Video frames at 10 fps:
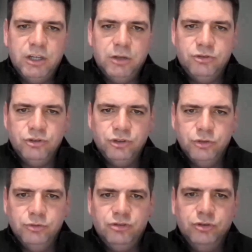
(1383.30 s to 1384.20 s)
us those good
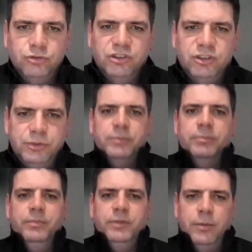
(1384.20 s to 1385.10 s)
news stories, so we
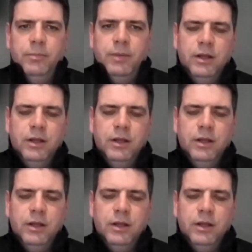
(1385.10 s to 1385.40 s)
can, you know,